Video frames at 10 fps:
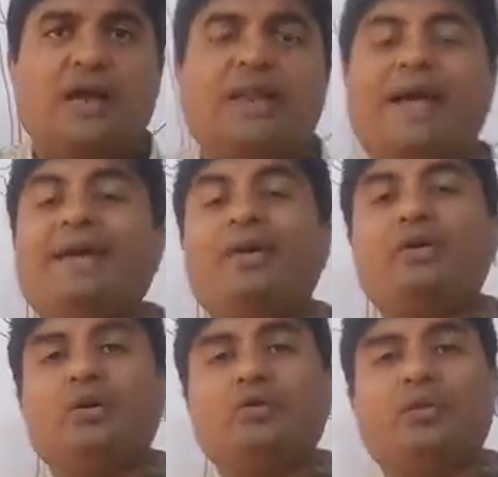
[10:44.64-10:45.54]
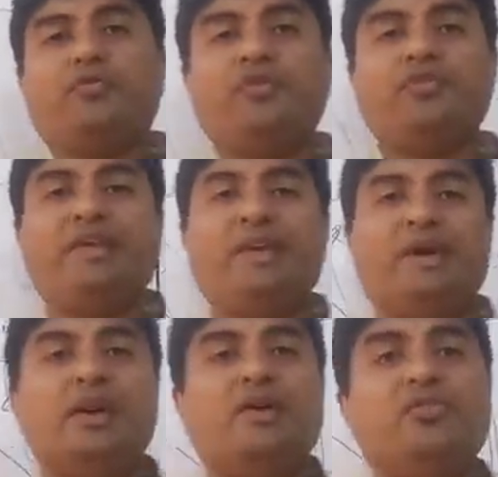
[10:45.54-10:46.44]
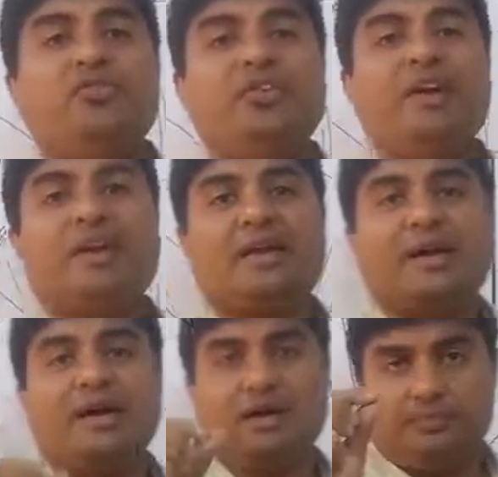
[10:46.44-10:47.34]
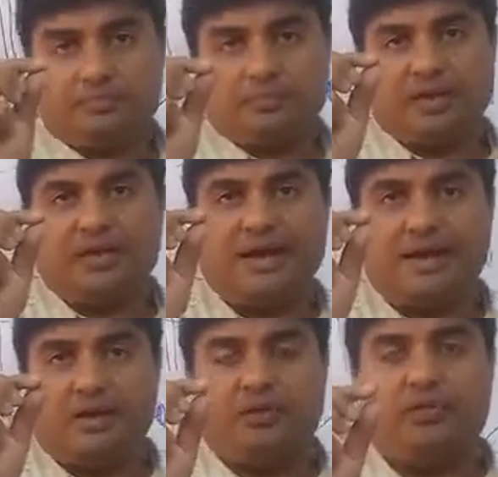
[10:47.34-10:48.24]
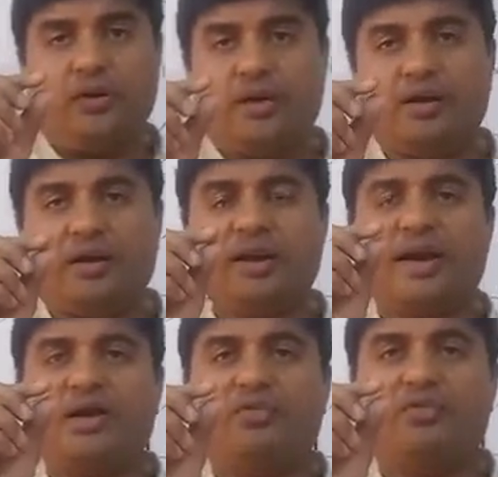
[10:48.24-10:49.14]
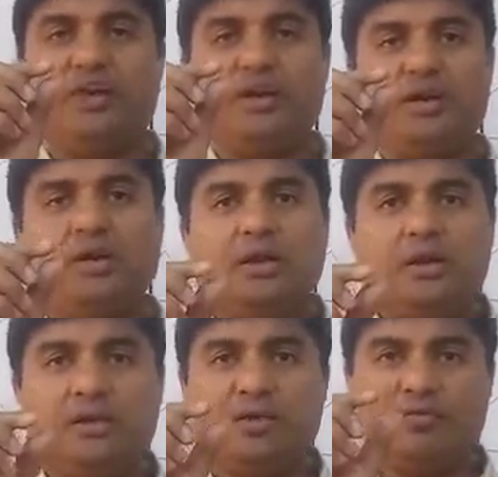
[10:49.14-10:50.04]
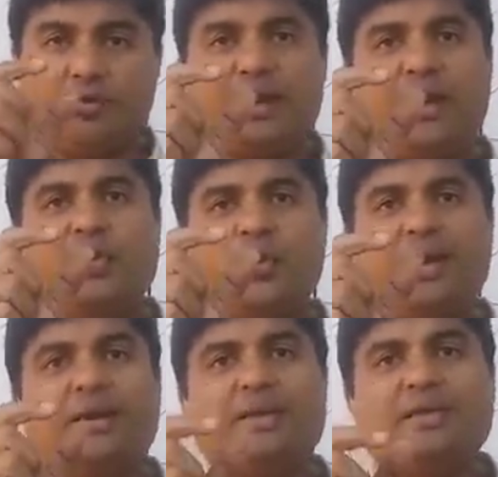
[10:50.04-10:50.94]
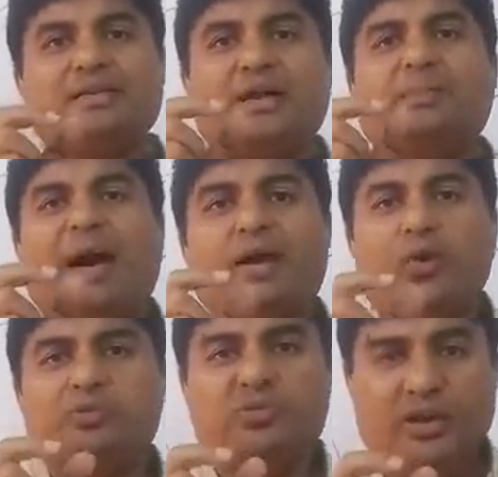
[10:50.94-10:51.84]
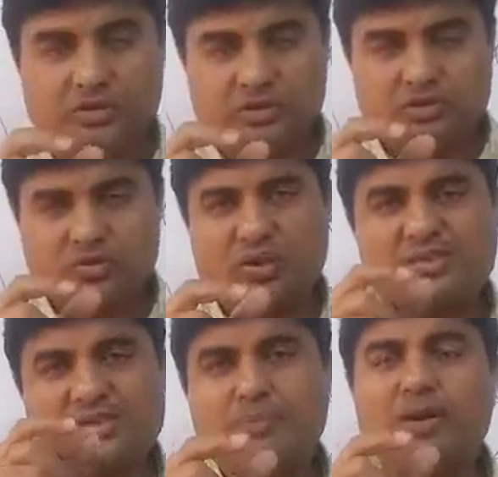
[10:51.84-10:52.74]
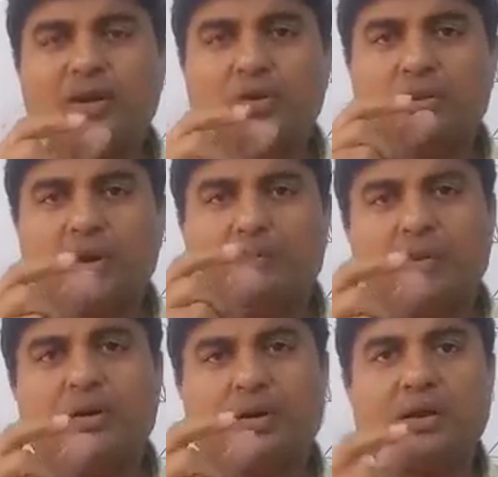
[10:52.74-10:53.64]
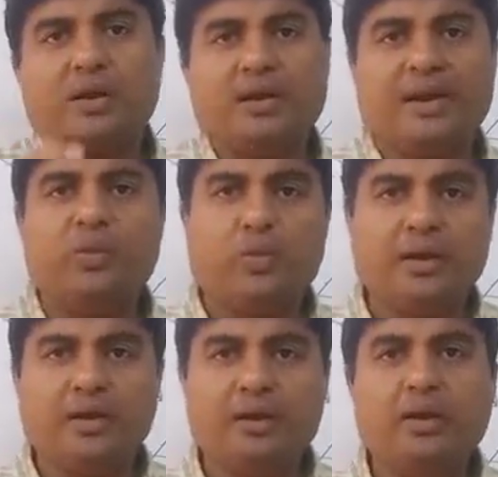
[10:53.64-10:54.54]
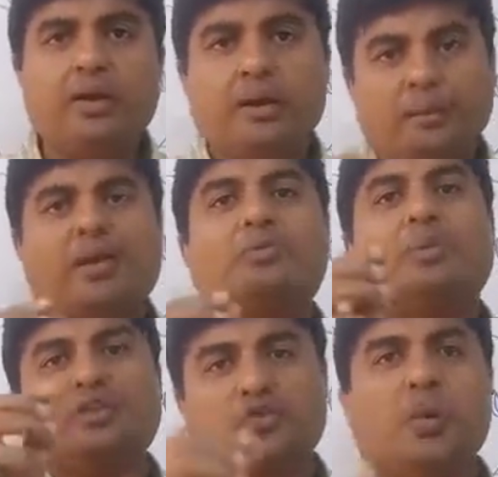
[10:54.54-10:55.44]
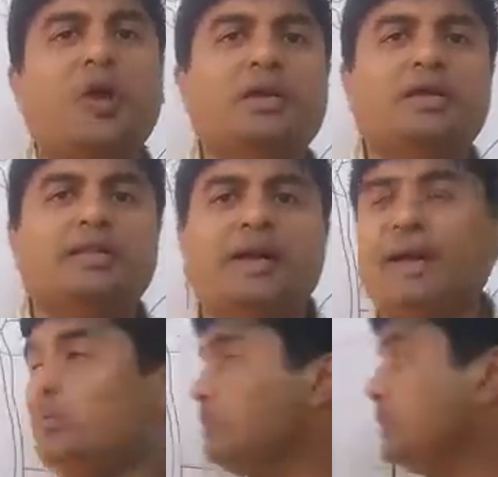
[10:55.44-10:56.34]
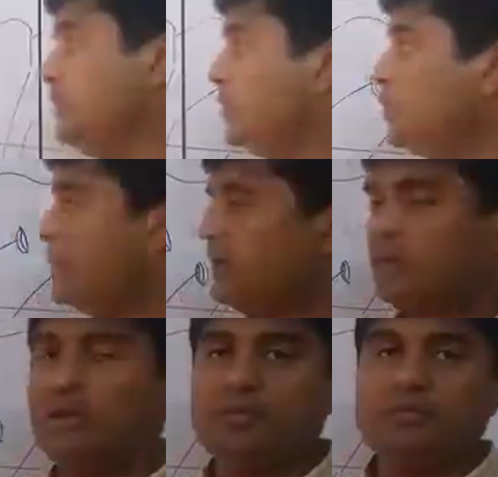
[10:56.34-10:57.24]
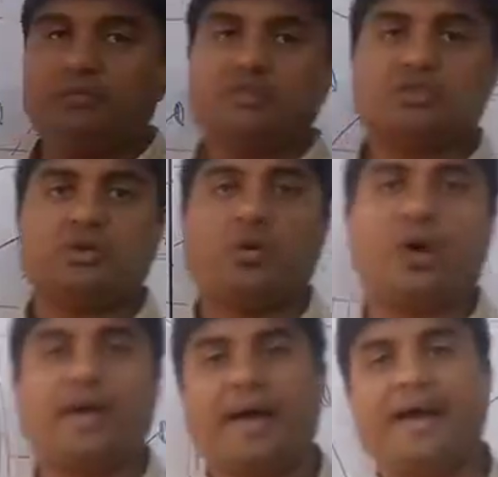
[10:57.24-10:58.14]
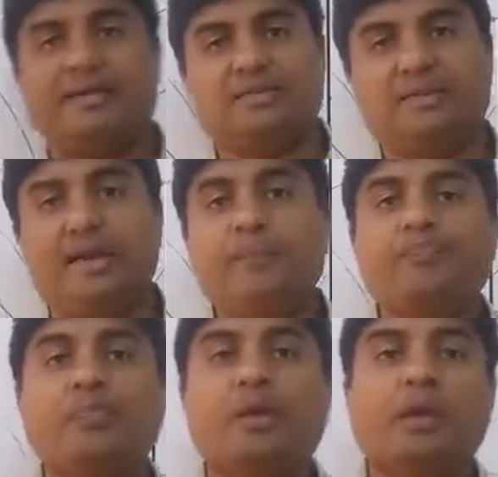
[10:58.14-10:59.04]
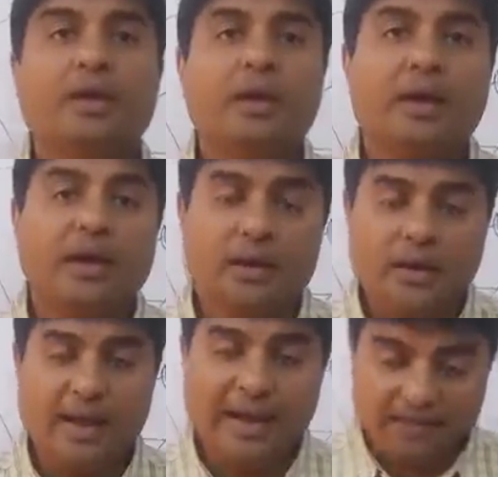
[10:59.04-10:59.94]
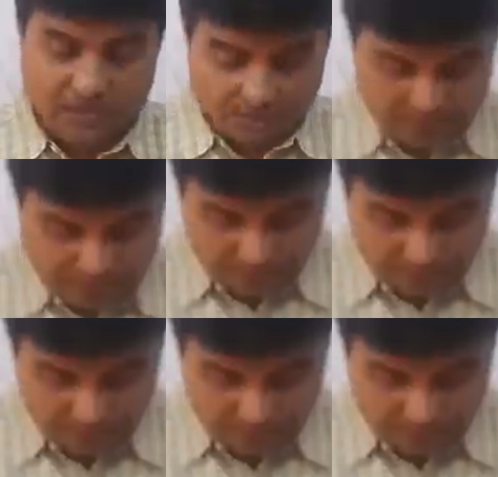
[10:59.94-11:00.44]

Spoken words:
Like, you know, if you see a wheat grain, if you take a grain of a wheat, the grain wheat is a bilobe structure. So similar to that particular grain wheat, but much smaller than that, will be over here, which is called as the anther.